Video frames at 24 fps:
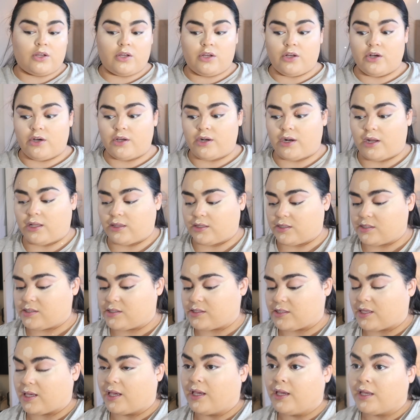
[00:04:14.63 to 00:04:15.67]
good on the
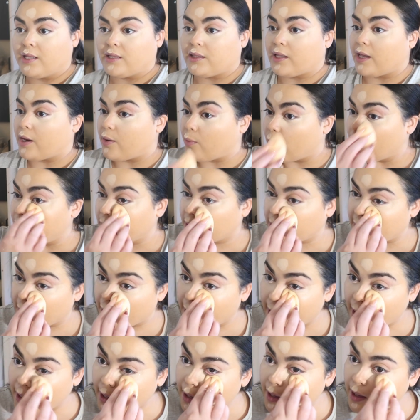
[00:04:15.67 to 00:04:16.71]
skin. Like, what the
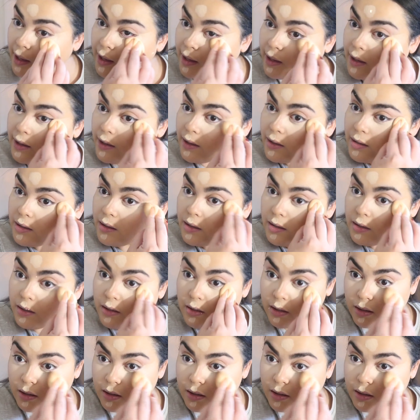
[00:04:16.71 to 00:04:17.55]
heck?